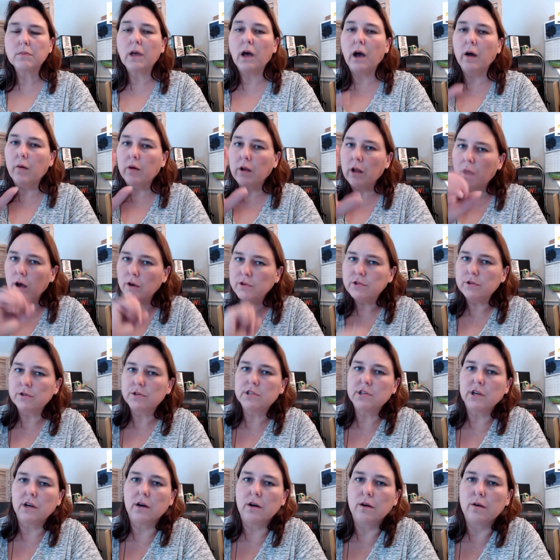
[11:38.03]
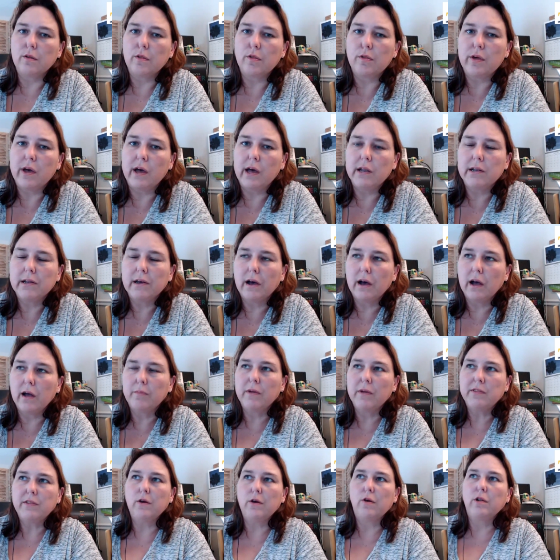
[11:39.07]
I will also share that
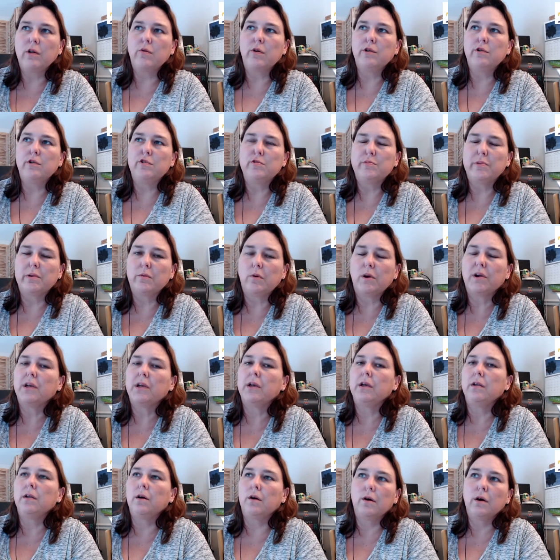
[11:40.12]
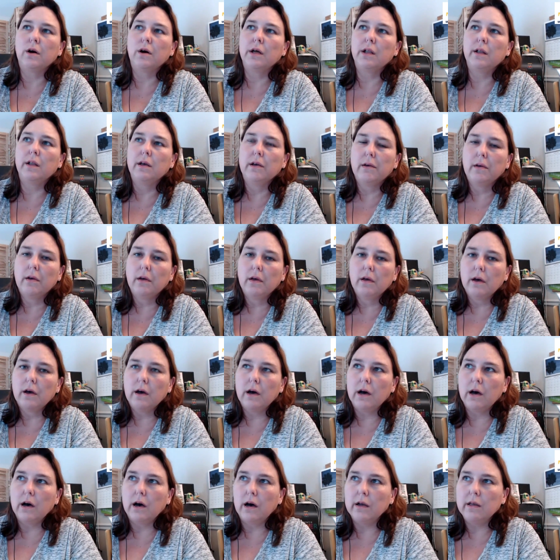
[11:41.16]
I'm not the only one who's been working on
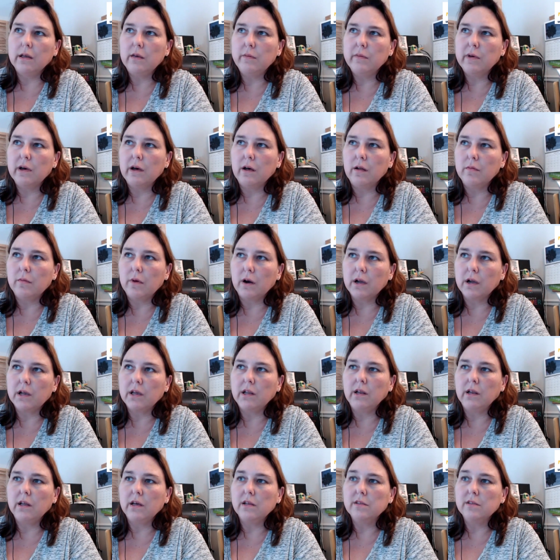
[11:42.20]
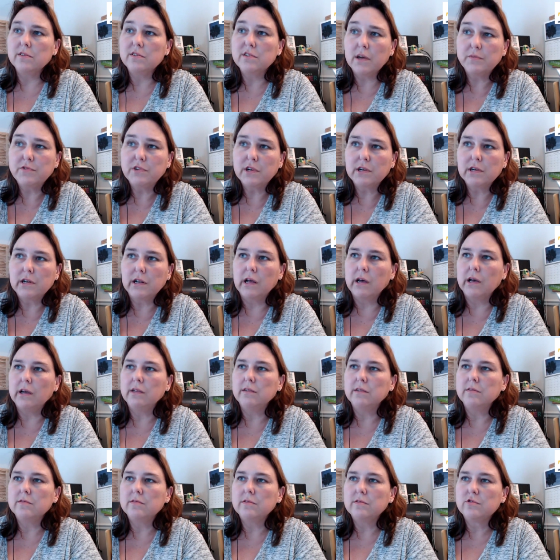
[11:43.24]
email marketing and subject
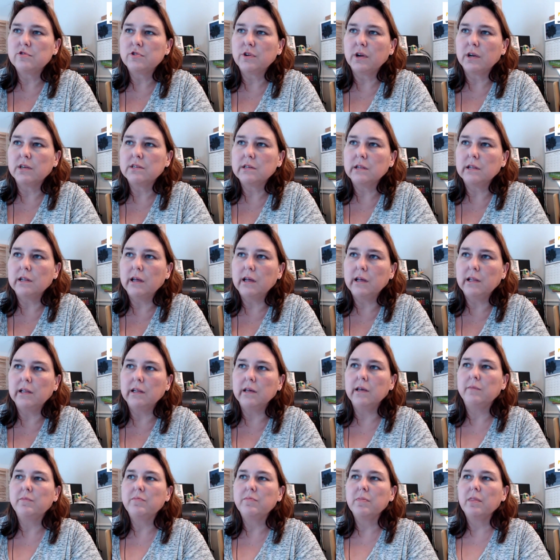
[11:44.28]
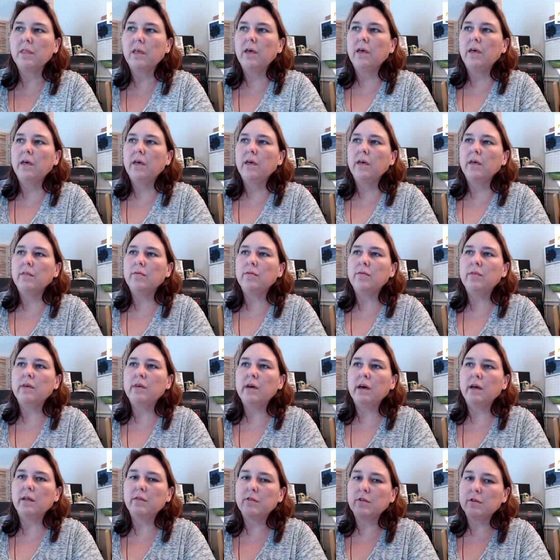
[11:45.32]
line tricks lately.
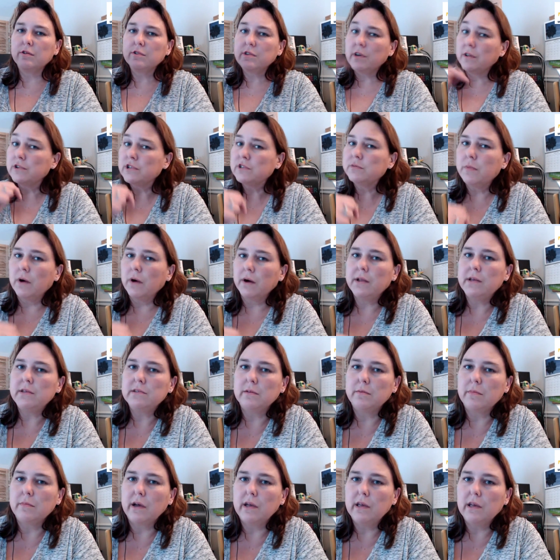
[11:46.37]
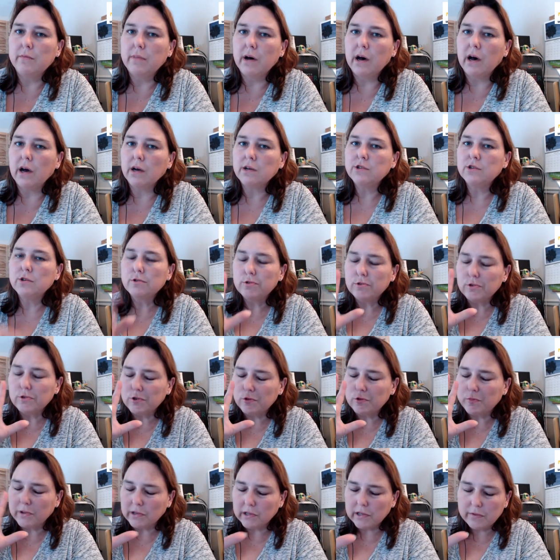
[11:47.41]
That there's other smarties in my inbox
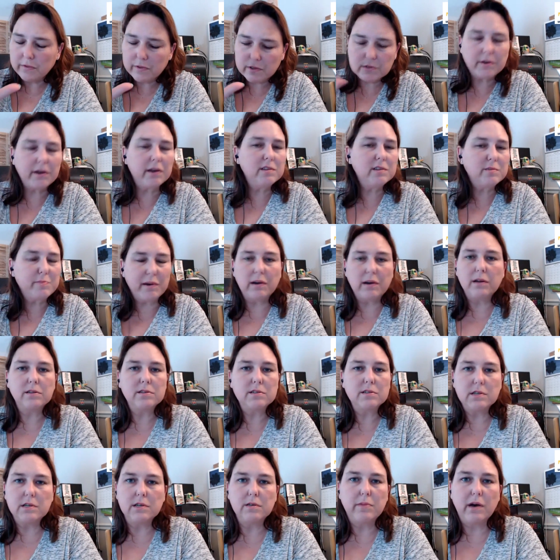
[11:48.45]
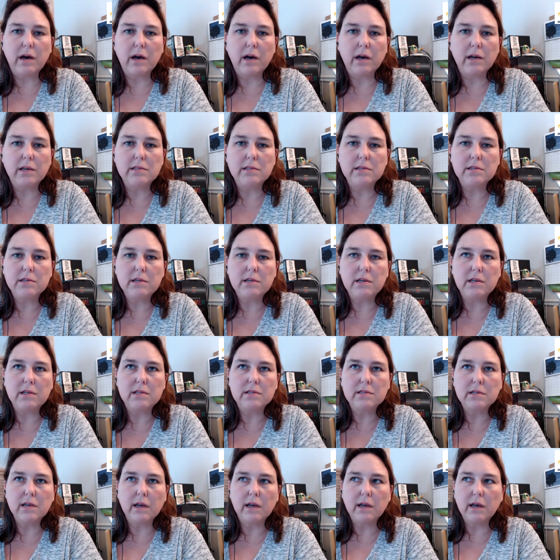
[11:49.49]
who believe in transparency and behind the
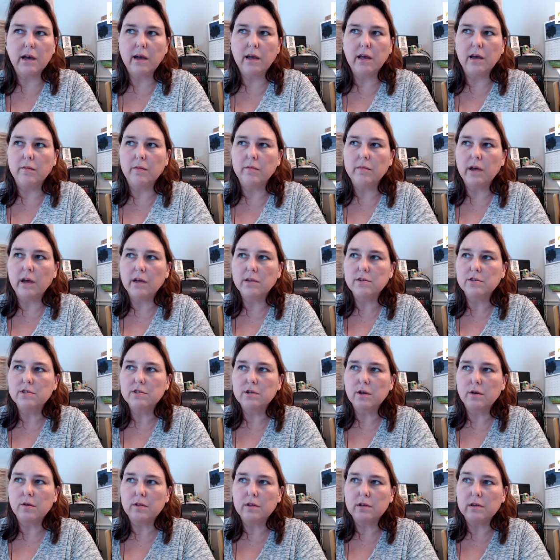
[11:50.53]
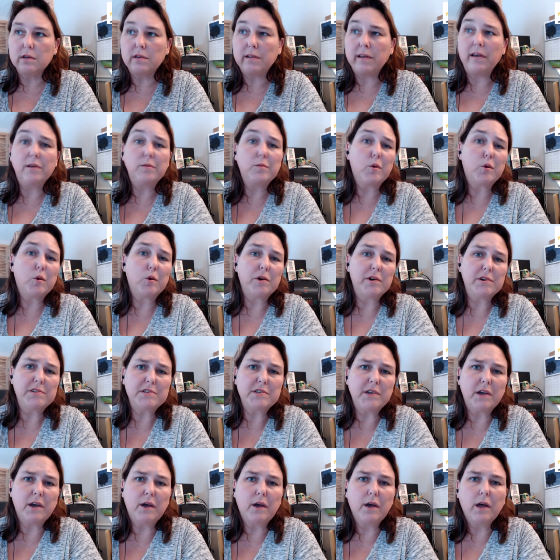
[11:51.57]
scenes like I am. And so that Dan
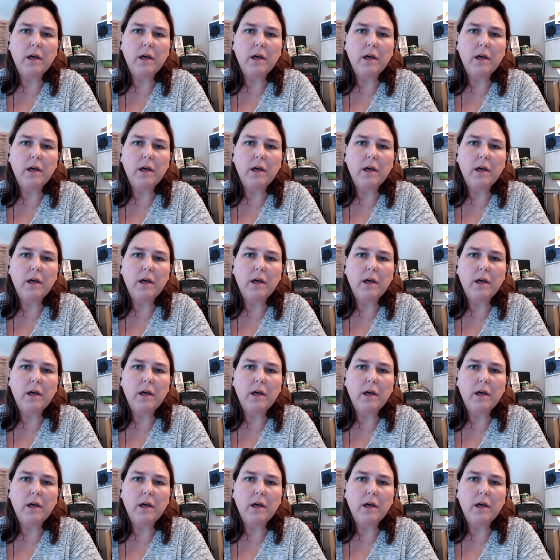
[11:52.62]
Morris